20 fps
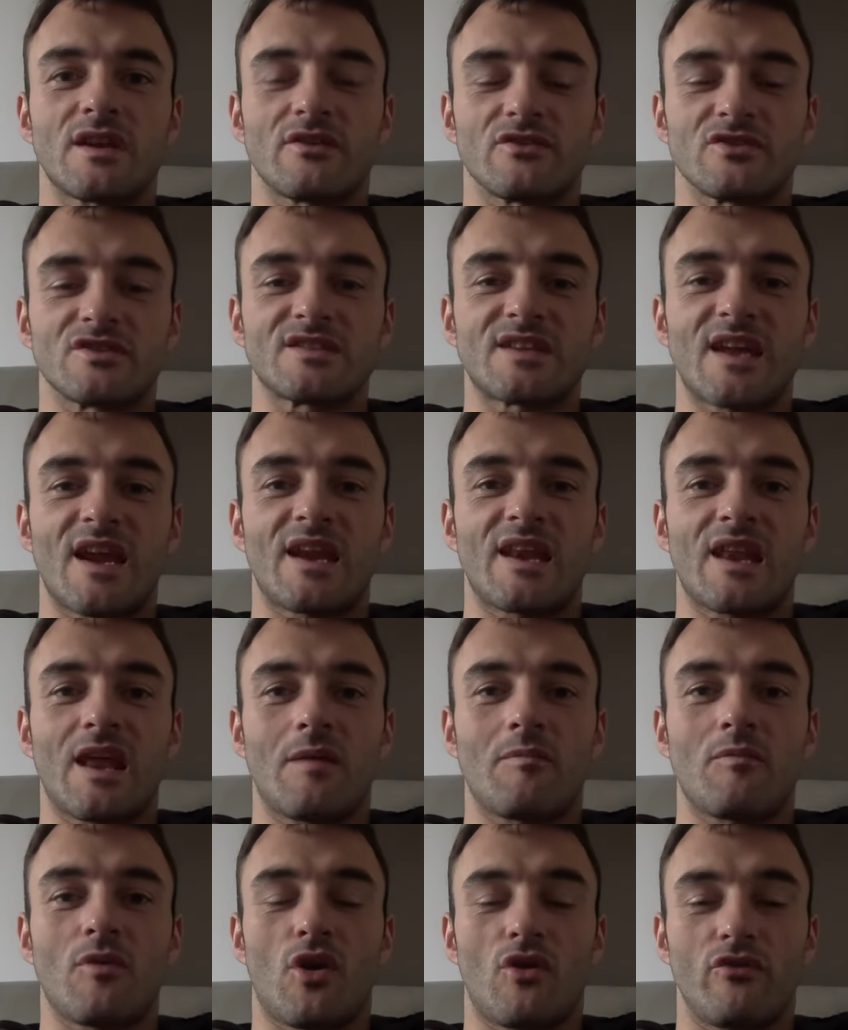it'll stain
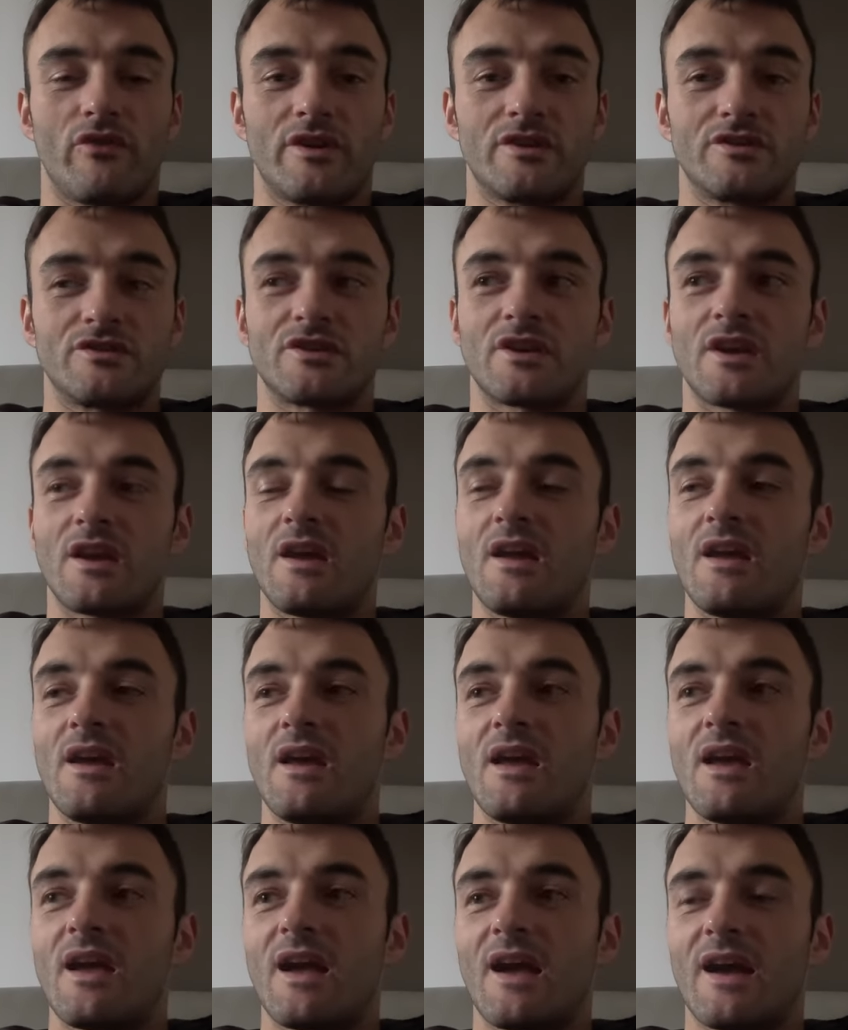them orange,
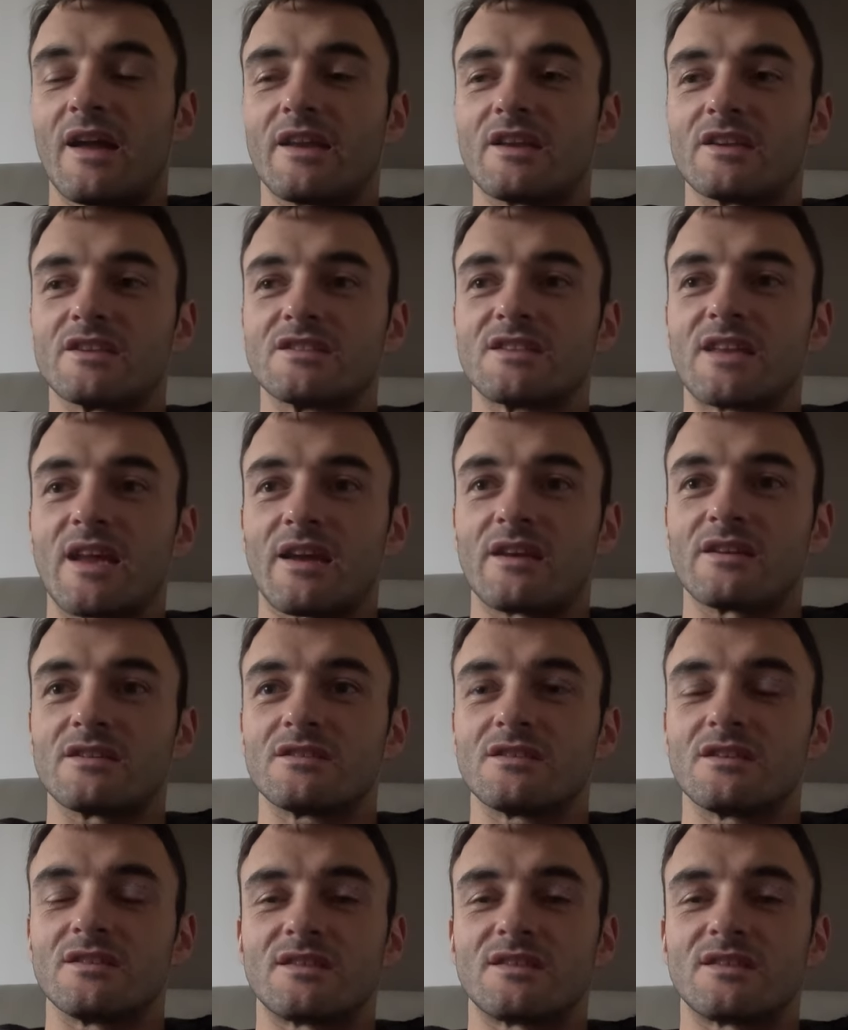and it stinks.